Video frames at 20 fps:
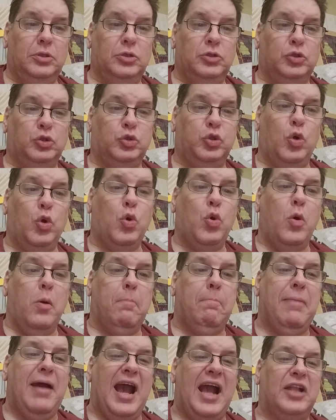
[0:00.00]
So
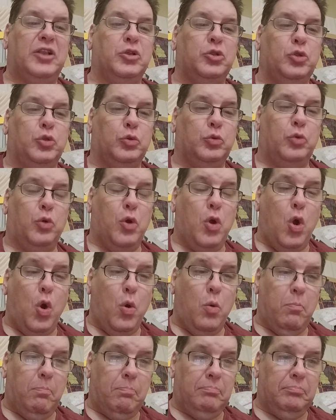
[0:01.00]
go back to
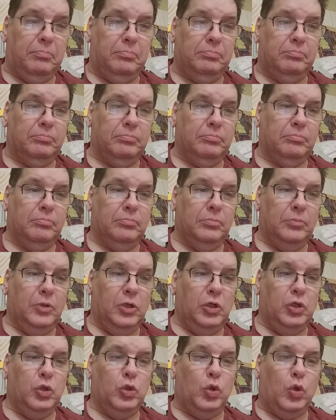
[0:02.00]
Rome.
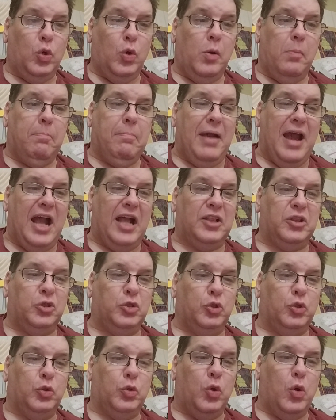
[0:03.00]
Go back
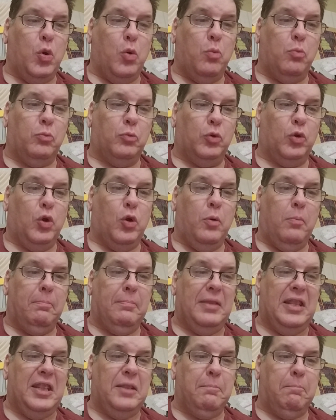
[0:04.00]
to Rome,
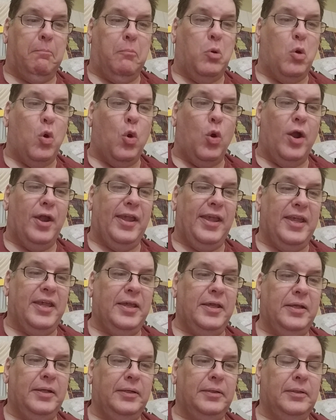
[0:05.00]
Roman
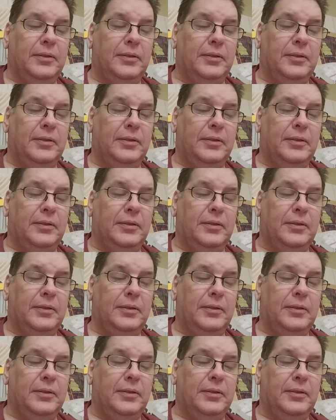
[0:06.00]
boy